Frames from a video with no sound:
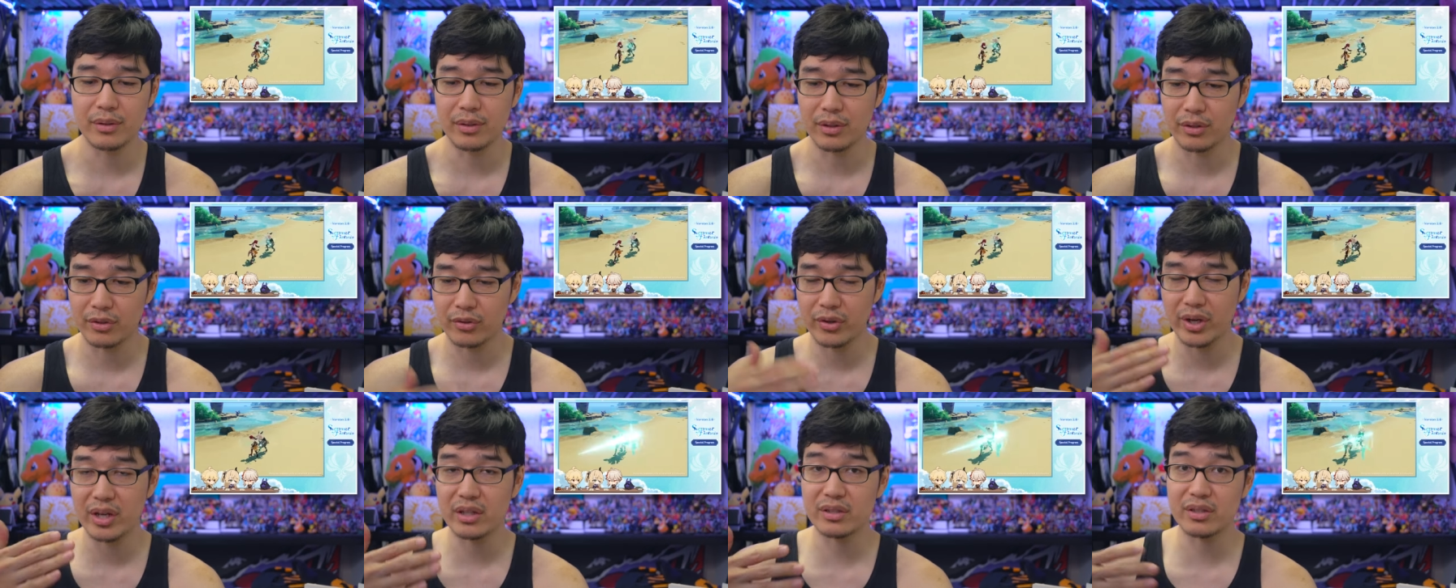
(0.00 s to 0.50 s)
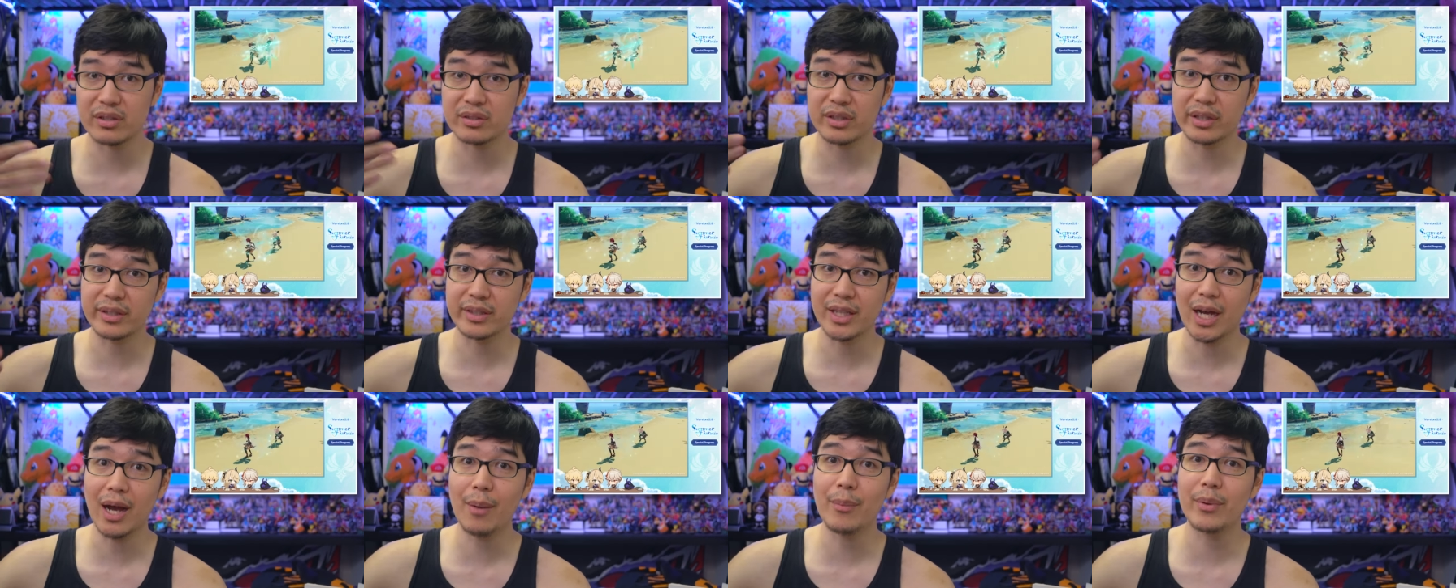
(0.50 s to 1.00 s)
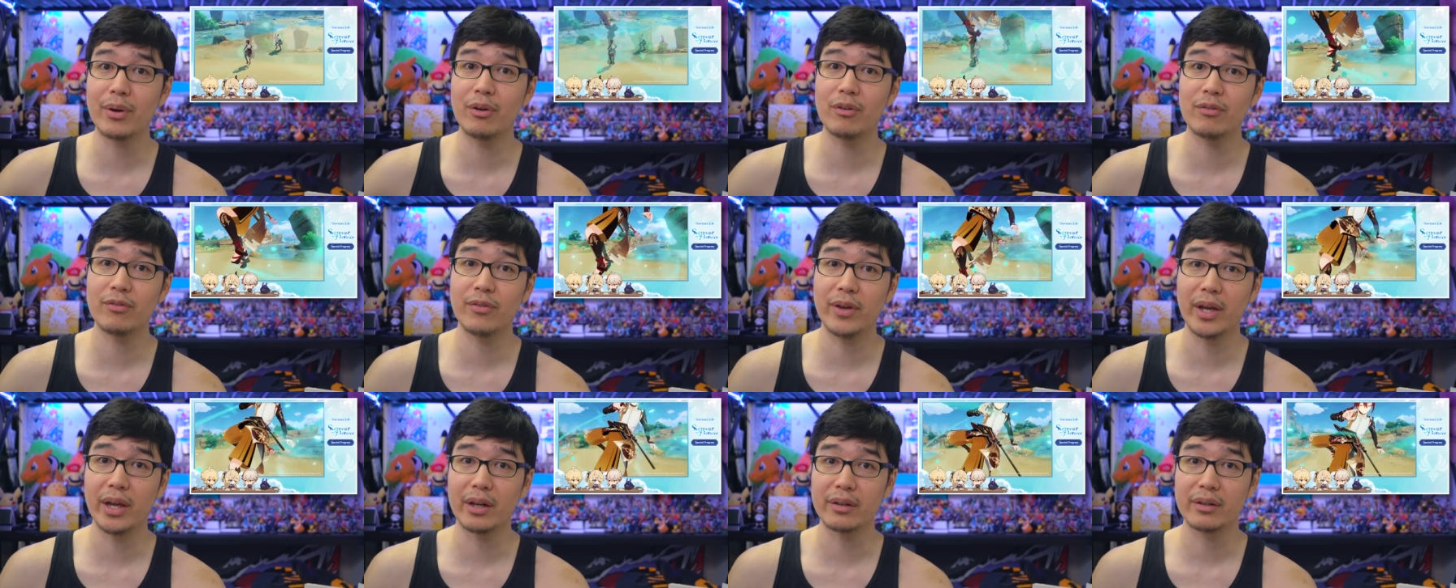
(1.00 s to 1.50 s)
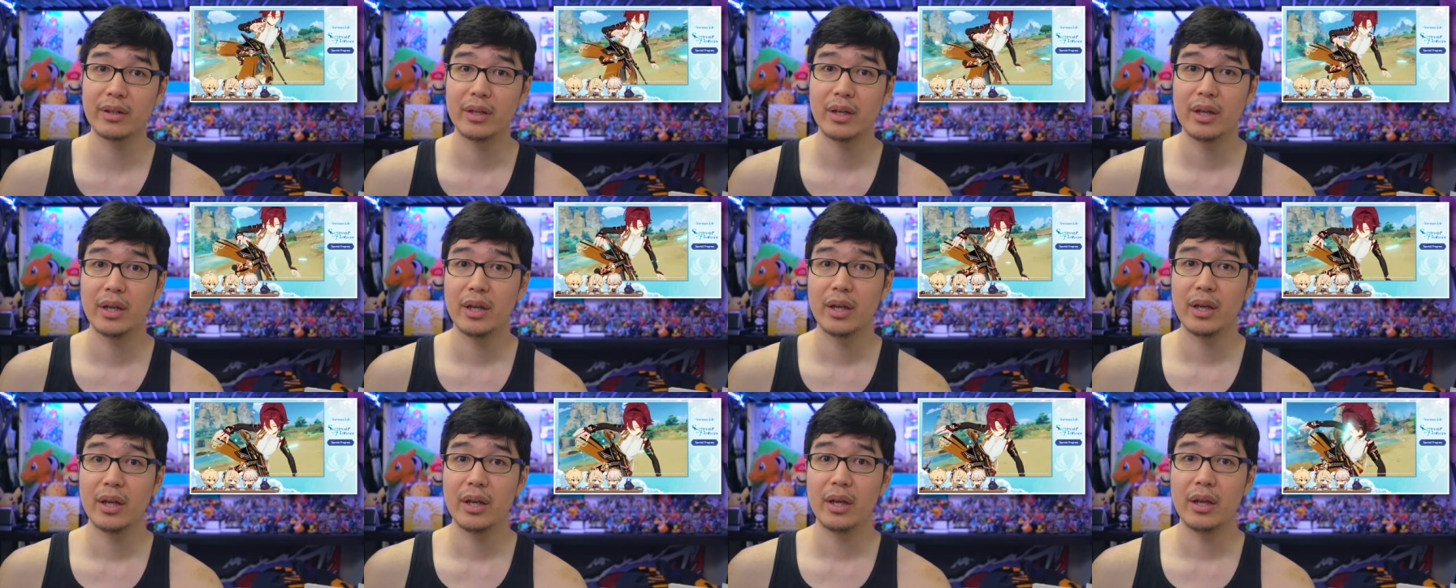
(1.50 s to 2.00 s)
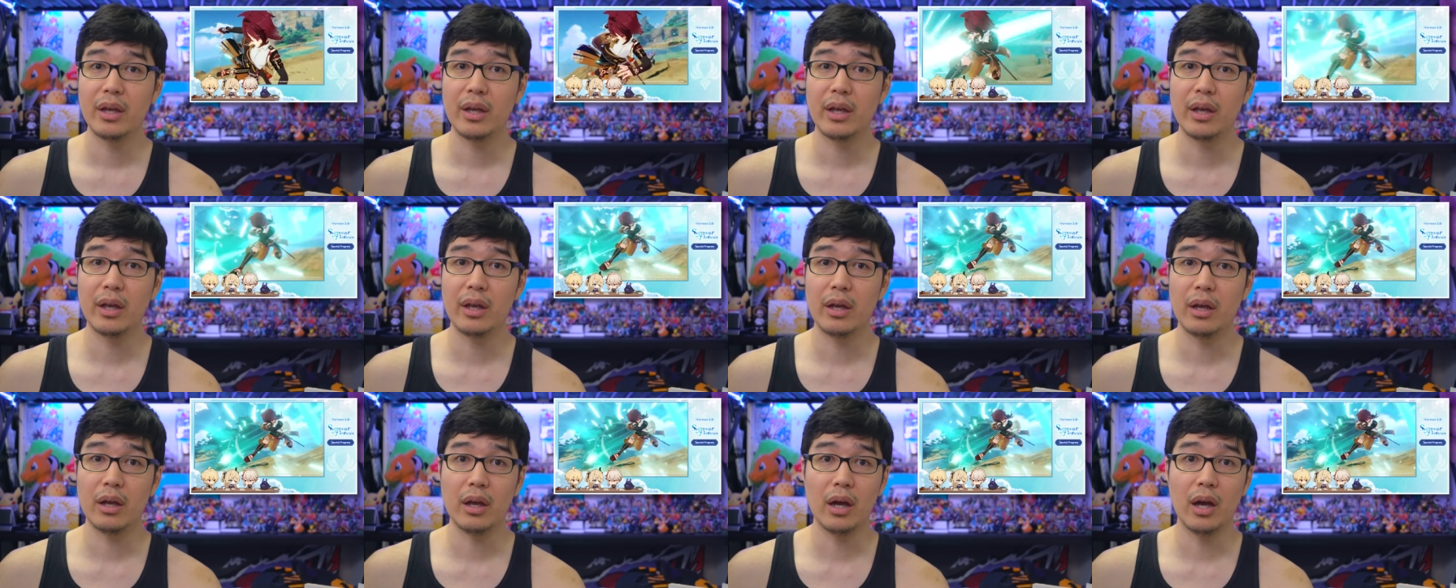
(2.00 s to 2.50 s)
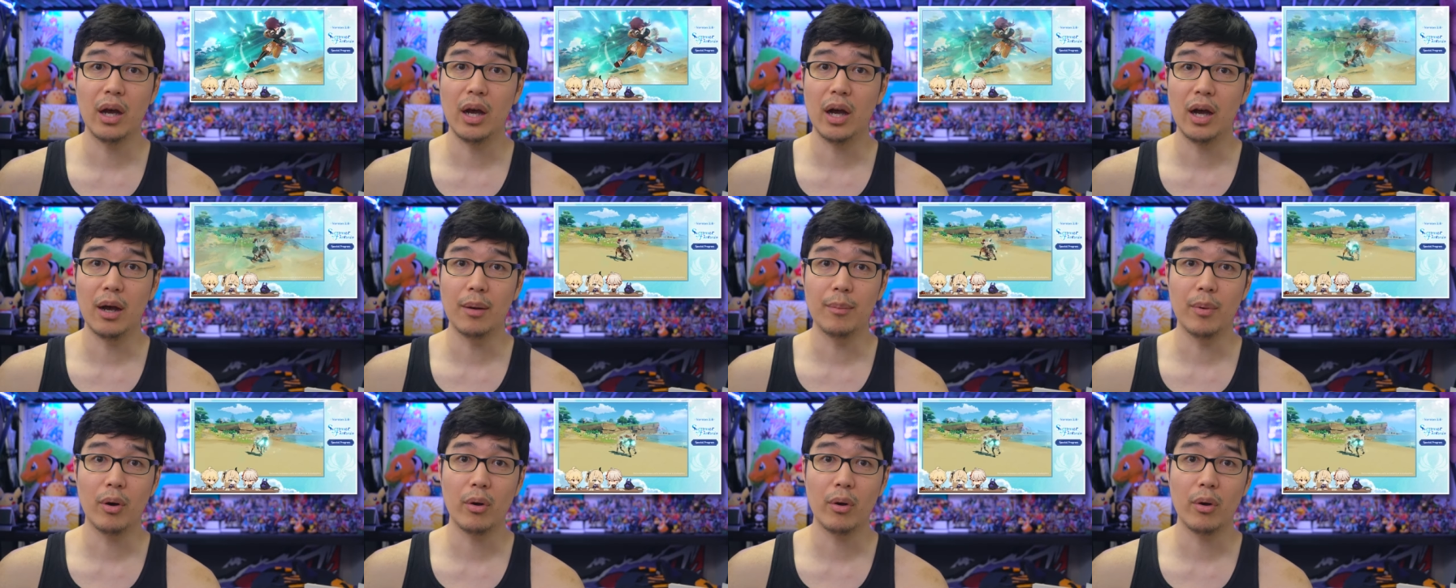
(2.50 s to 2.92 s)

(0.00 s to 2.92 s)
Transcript: you know creates this like domino effect. Um,